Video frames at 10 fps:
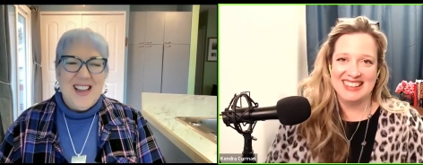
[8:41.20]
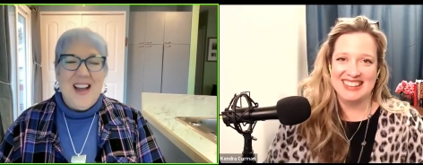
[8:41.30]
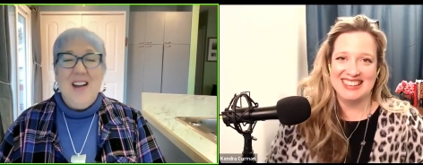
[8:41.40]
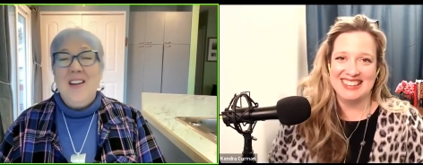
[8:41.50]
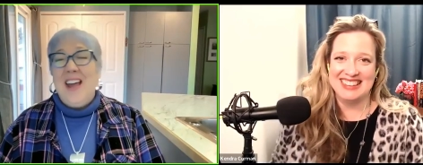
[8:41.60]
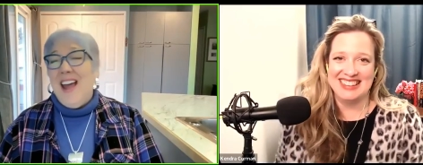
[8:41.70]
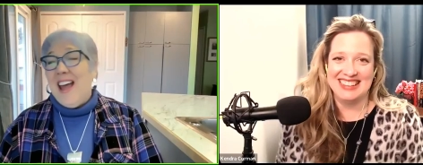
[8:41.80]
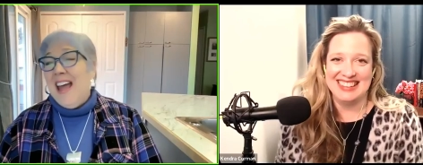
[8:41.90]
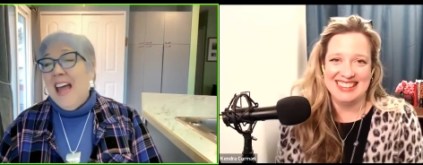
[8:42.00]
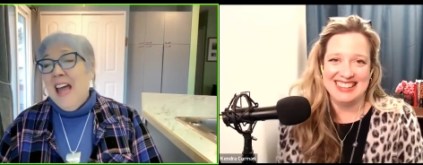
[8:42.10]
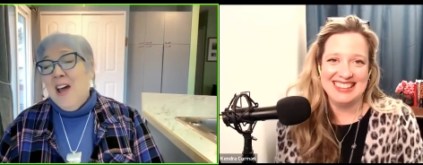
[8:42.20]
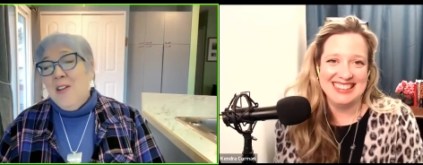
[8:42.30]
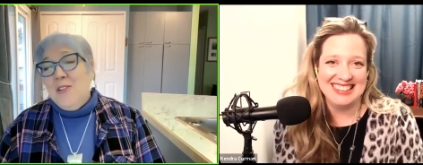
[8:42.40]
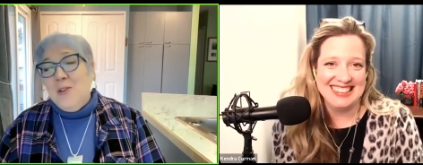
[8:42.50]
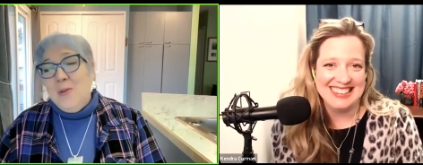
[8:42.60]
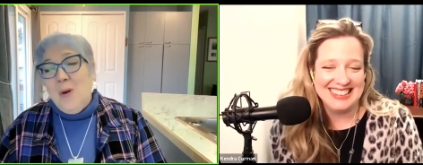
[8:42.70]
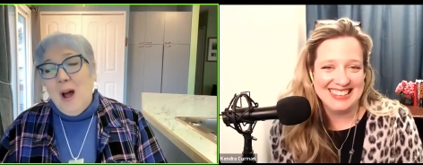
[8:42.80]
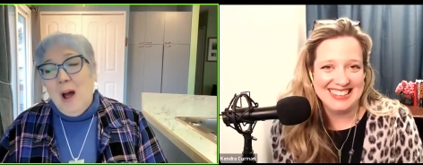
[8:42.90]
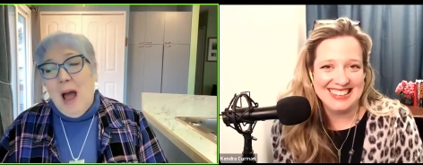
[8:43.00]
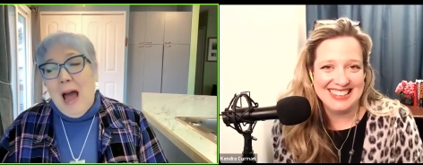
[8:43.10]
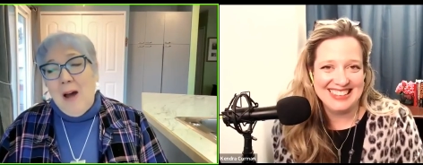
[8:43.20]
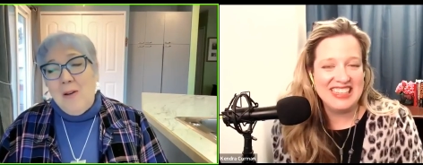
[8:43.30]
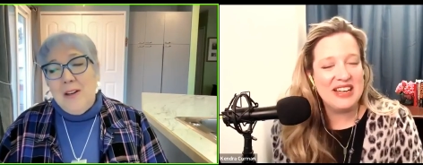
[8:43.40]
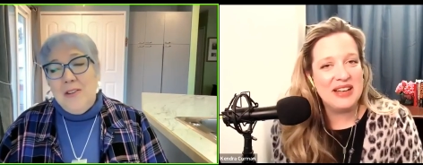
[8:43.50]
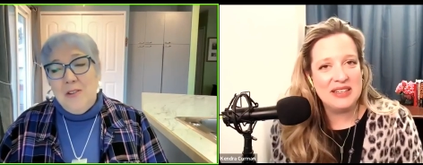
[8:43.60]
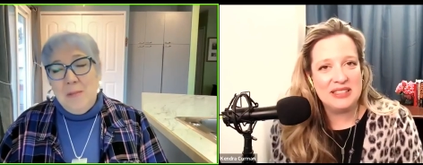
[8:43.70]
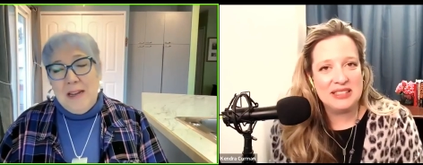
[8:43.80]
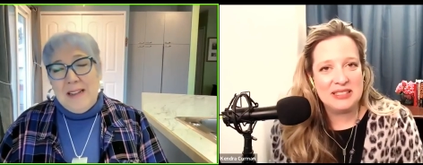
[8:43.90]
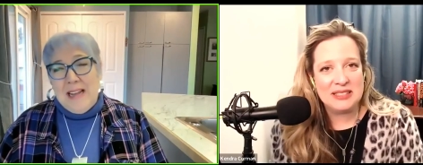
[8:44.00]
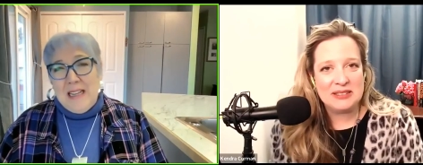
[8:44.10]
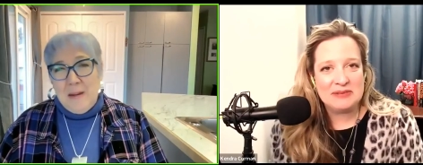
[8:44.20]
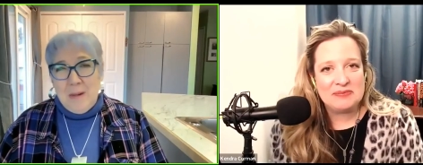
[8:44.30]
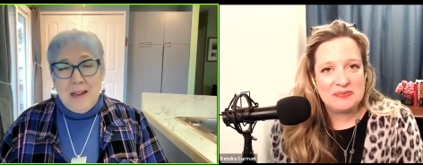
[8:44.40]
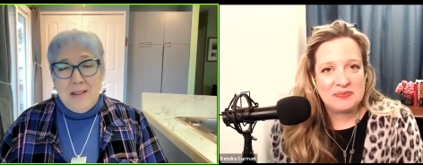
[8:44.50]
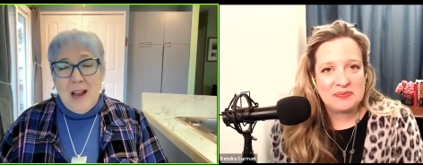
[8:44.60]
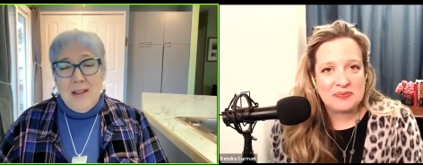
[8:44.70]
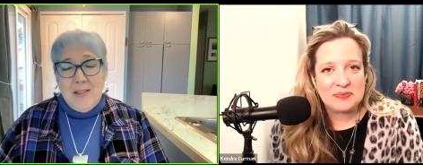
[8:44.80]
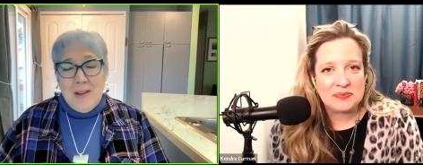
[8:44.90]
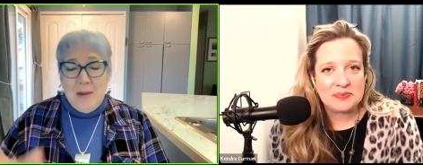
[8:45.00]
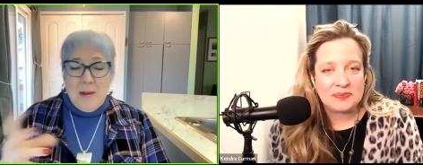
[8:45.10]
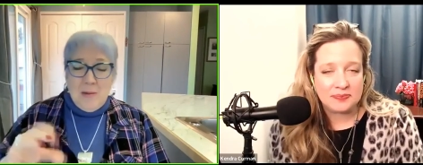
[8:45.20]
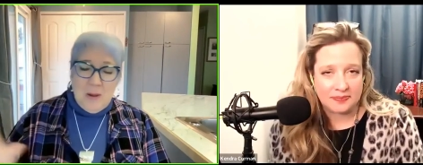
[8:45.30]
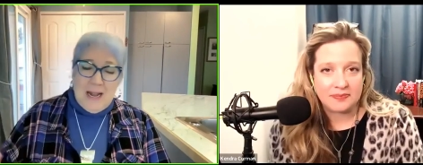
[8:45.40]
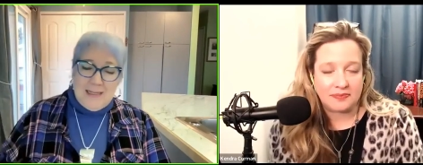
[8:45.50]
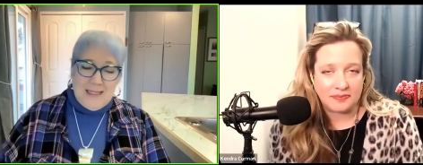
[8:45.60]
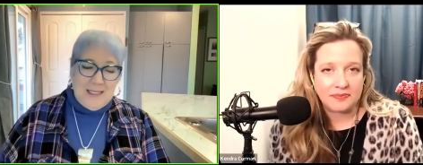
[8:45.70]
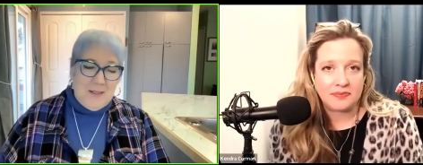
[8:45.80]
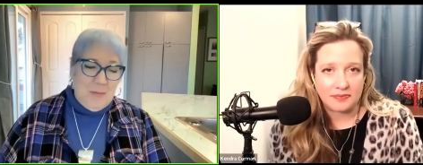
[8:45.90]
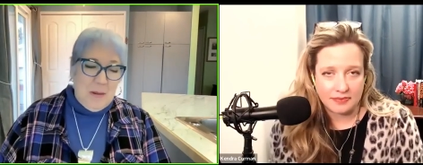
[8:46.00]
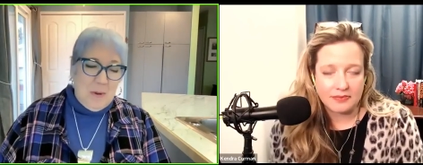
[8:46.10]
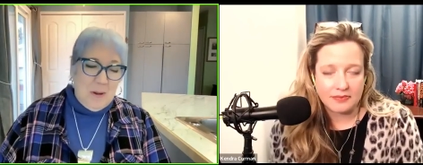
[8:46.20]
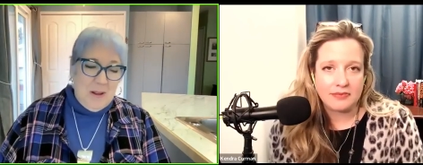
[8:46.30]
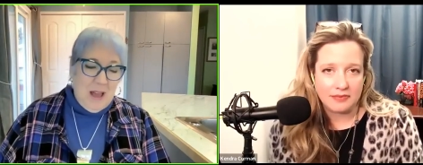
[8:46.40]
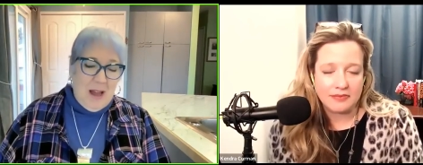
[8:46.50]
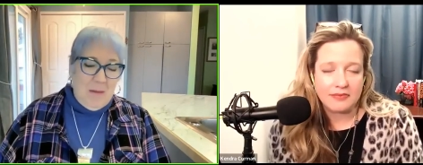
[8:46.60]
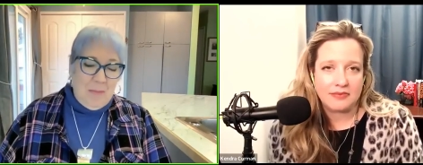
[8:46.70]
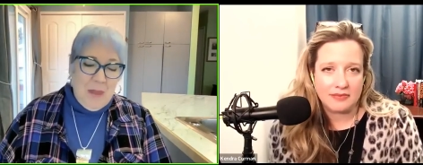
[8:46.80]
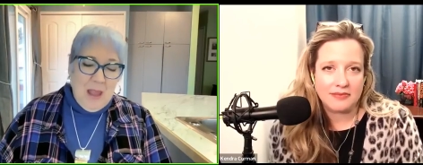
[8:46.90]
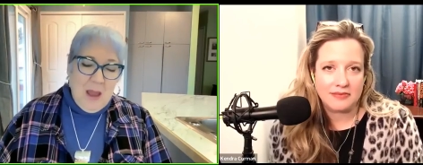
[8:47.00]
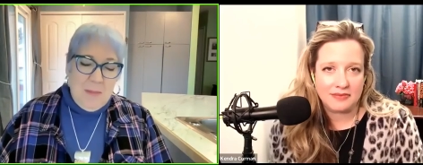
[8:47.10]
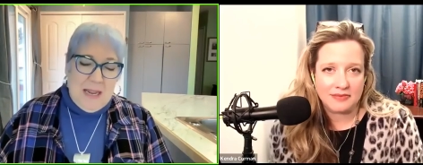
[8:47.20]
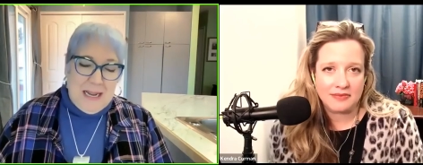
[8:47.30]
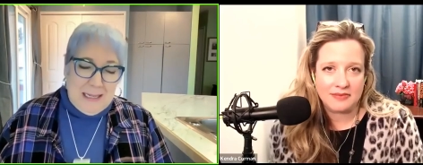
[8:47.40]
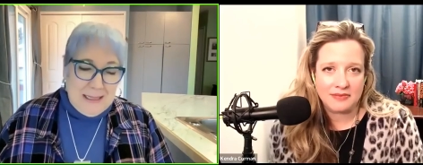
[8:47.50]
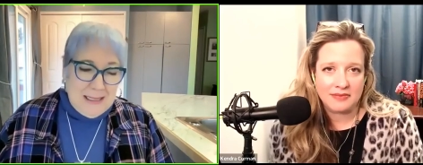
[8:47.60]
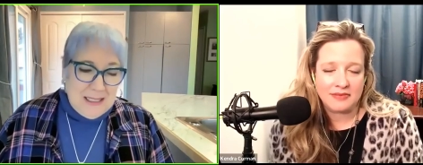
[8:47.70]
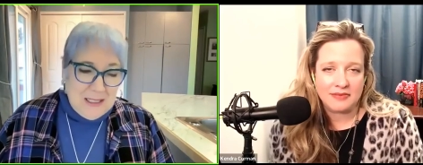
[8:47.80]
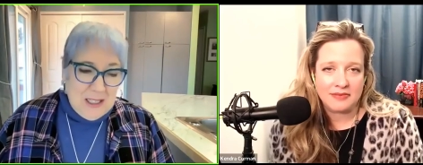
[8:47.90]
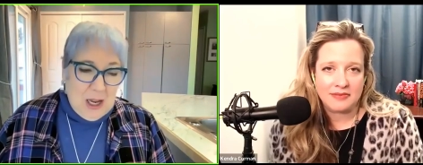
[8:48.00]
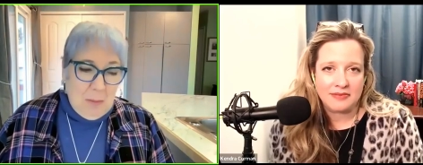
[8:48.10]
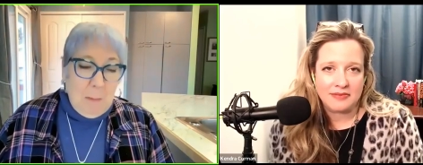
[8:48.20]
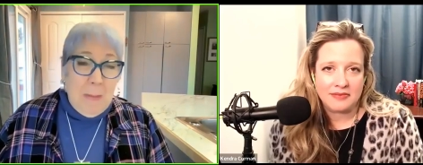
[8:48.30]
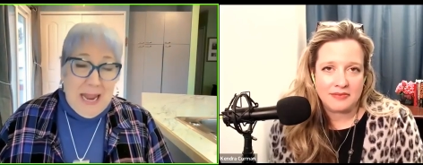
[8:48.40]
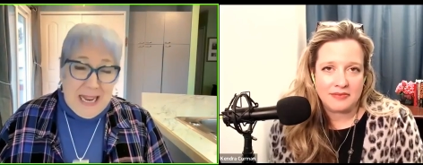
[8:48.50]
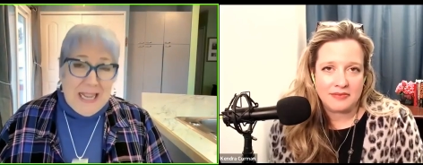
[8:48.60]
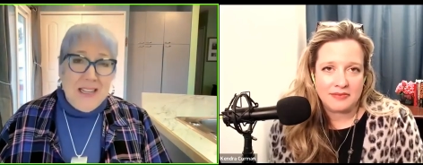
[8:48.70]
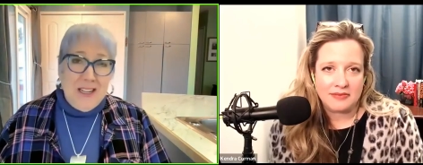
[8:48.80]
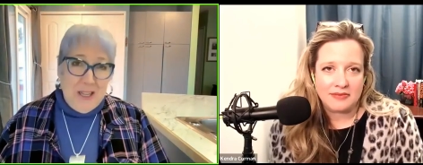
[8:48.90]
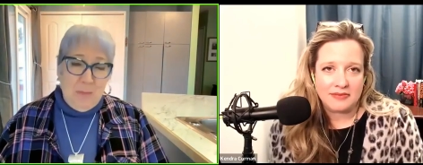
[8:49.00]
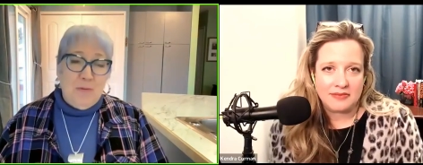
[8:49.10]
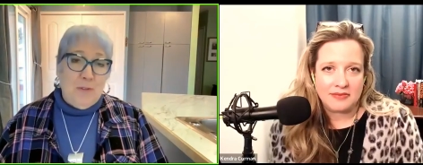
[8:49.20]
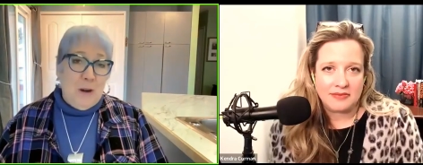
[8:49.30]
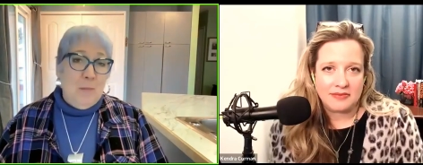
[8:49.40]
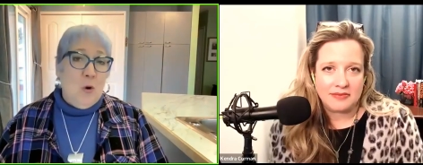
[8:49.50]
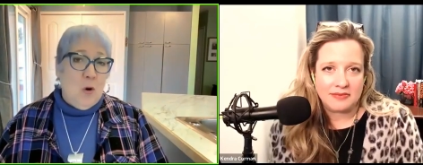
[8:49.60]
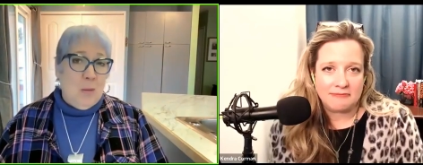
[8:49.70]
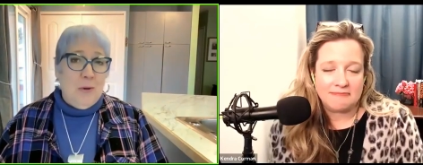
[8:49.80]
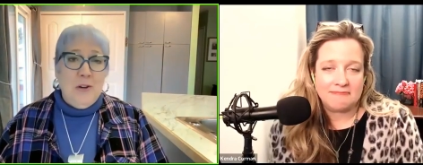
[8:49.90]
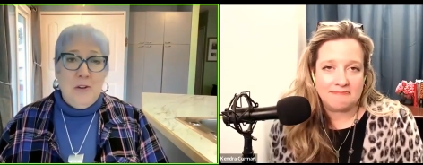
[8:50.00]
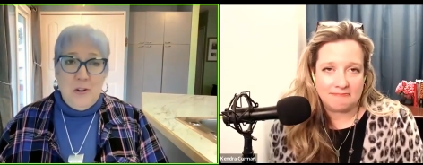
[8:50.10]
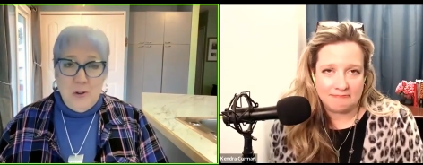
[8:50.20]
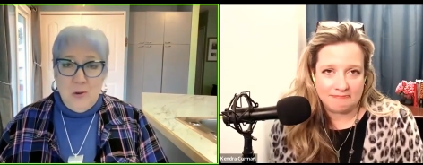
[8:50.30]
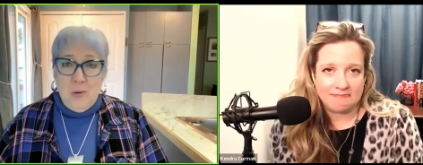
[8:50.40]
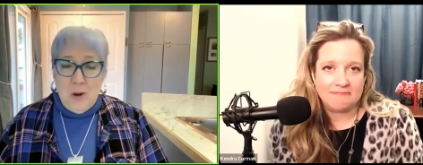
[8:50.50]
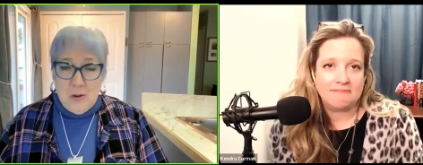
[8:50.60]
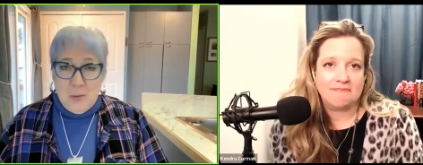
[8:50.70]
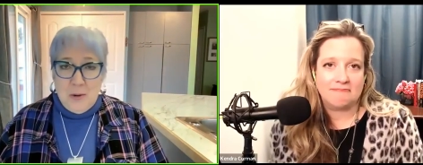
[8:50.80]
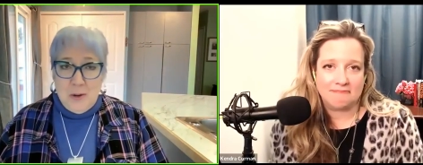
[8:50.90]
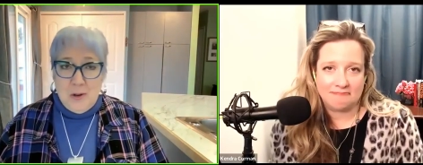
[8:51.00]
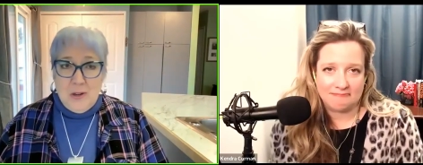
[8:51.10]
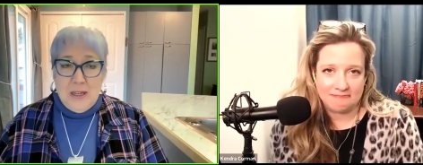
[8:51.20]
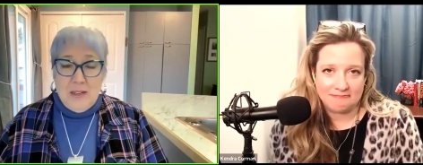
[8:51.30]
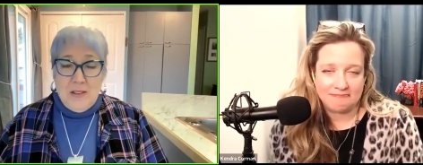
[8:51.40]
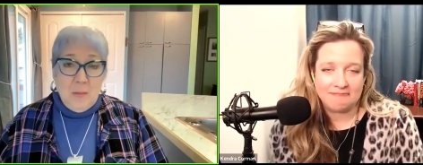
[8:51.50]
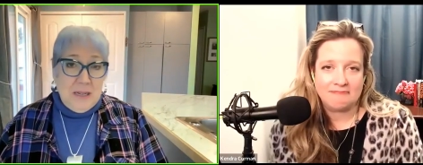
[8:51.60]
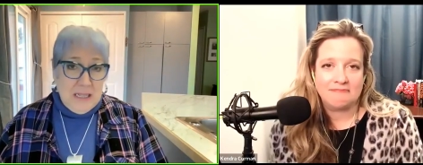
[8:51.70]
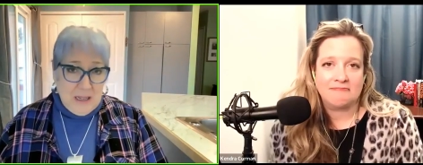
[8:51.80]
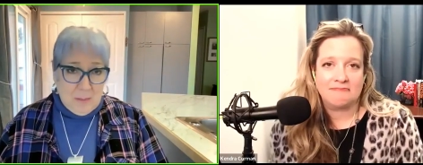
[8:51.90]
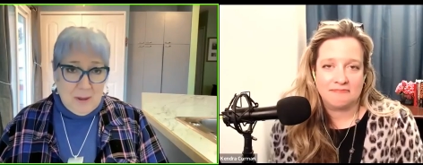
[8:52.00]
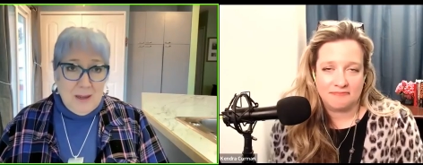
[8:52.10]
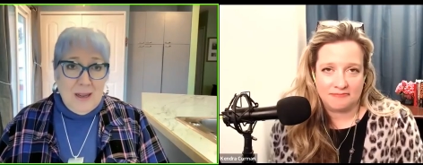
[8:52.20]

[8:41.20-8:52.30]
Speaker 1: Okay. So how did you make that leap? I, I sometimes will ask this of people um, because making the leap from corporate to entrepreneur is a big leap.